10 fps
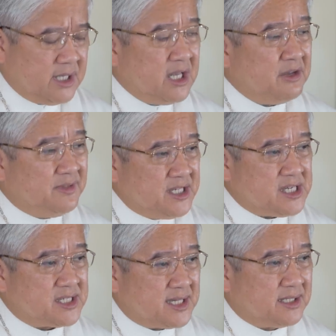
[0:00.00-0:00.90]
If this
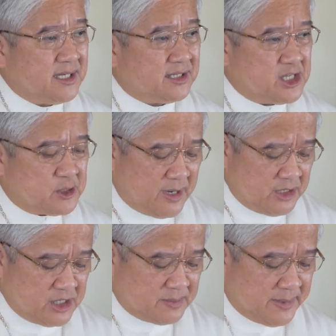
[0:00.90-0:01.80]
is not yet His
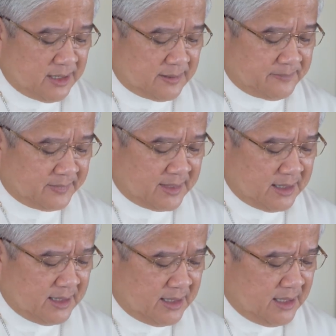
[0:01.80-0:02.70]
punishment,
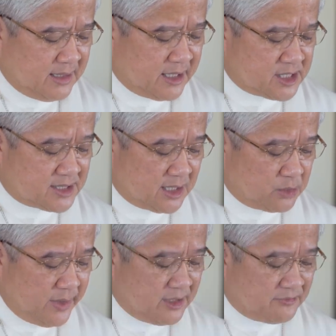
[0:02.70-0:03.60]
let us
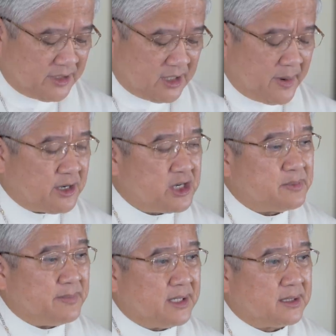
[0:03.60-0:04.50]
not wait for the
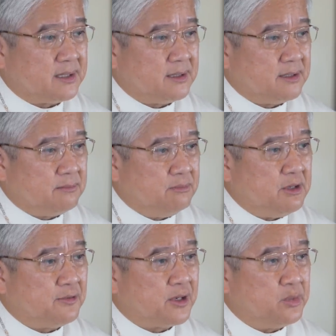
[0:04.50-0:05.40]
punishment
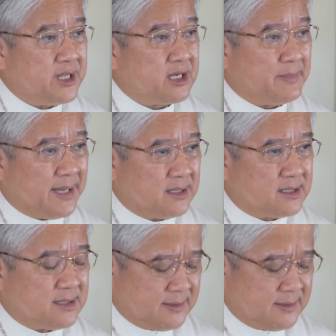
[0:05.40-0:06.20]
before we repent.